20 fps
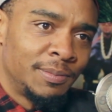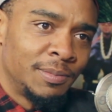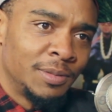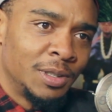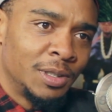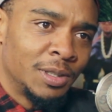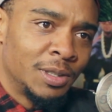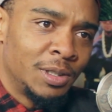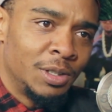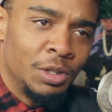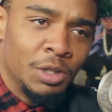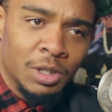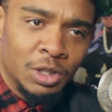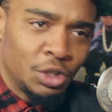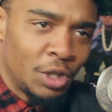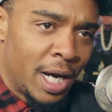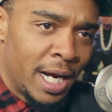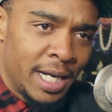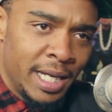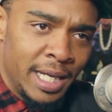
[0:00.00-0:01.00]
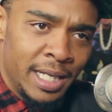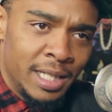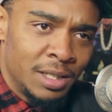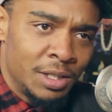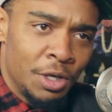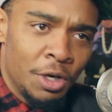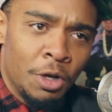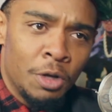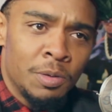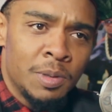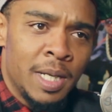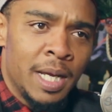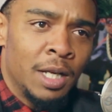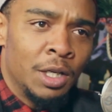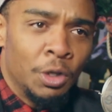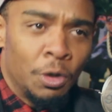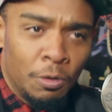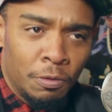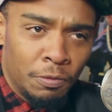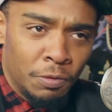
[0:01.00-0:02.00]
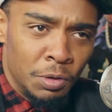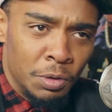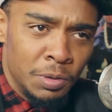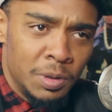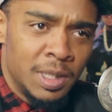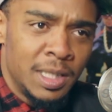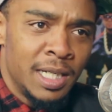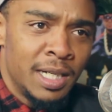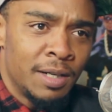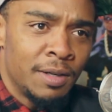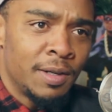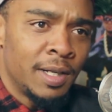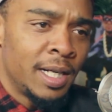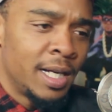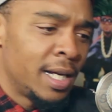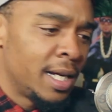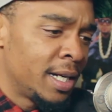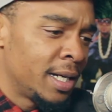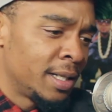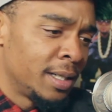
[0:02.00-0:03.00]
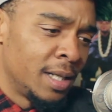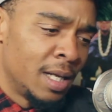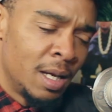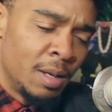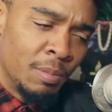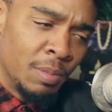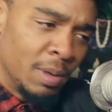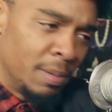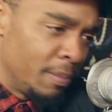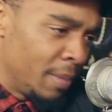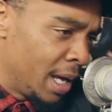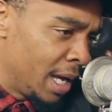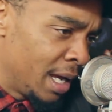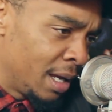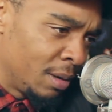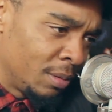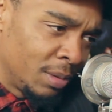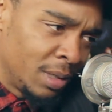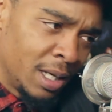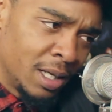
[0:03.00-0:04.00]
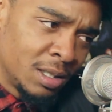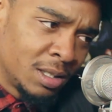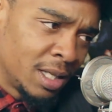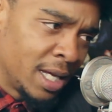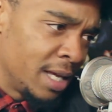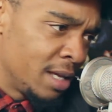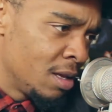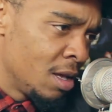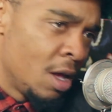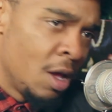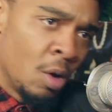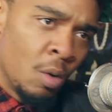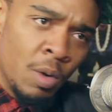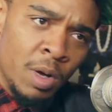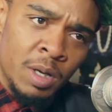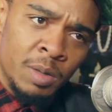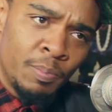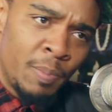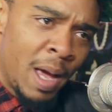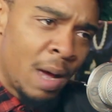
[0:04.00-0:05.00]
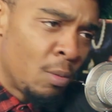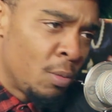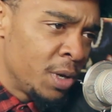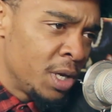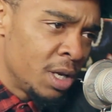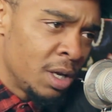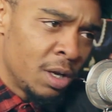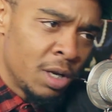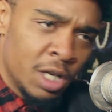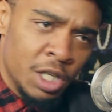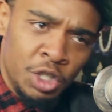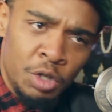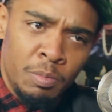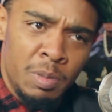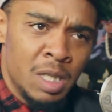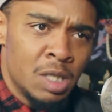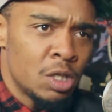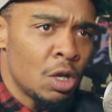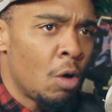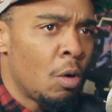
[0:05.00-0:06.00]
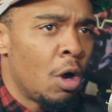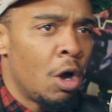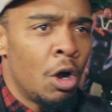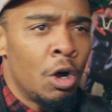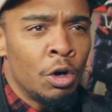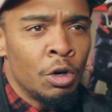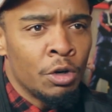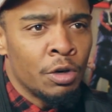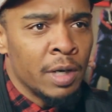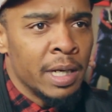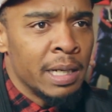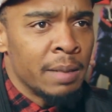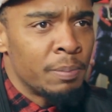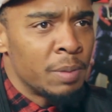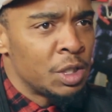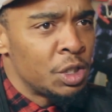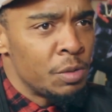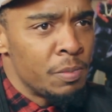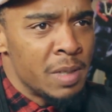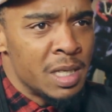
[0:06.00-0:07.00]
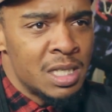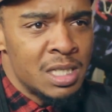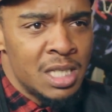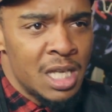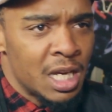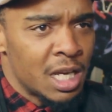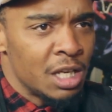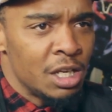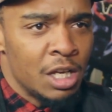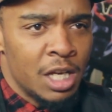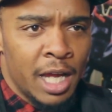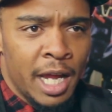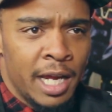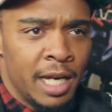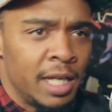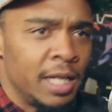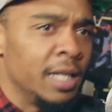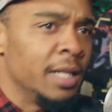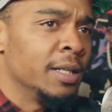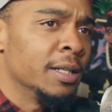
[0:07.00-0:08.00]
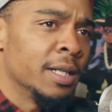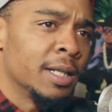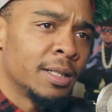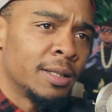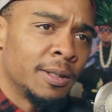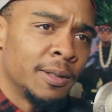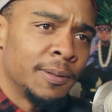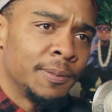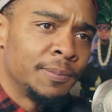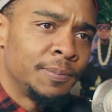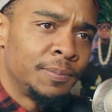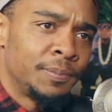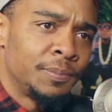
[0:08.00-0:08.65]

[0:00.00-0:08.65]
you could try to eat, little fruits here and there, but man, back when, because you be so hungry, but you be sick and you can't eat nothing.